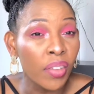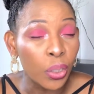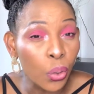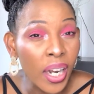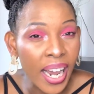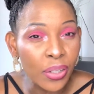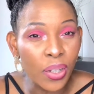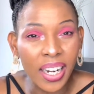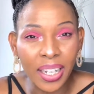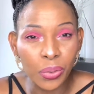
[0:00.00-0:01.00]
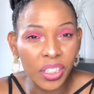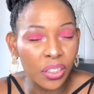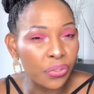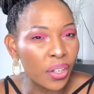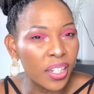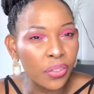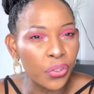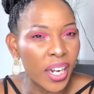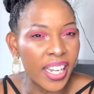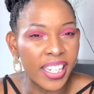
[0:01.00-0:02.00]
to learn your language. If
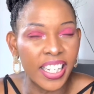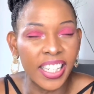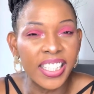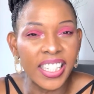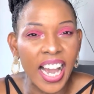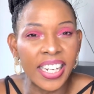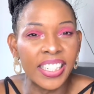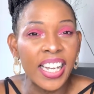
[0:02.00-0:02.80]
you like kids and